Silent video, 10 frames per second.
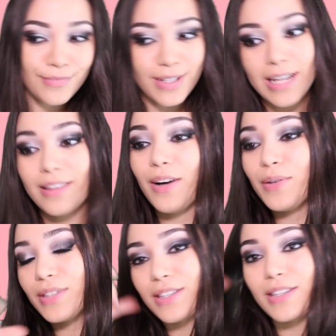And I thought I
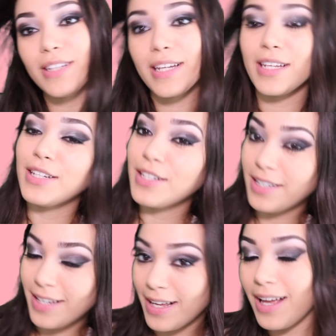was looking
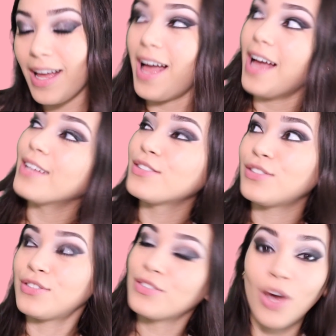
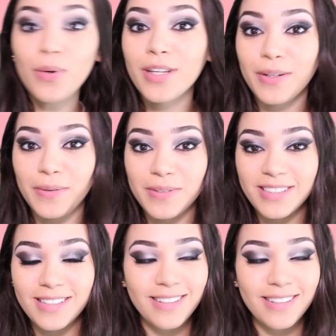so cute.